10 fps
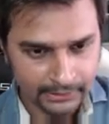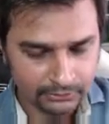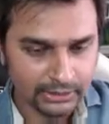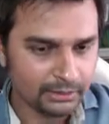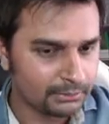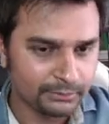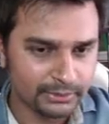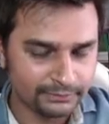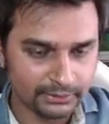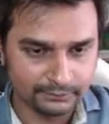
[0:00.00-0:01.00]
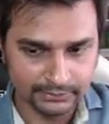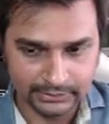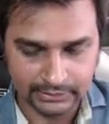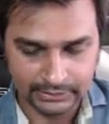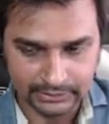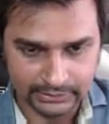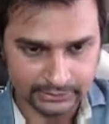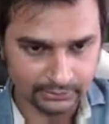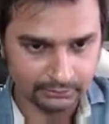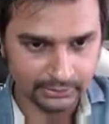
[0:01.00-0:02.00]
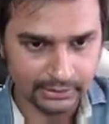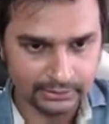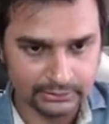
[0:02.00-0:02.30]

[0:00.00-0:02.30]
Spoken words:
You need appointment for everything and anything on planet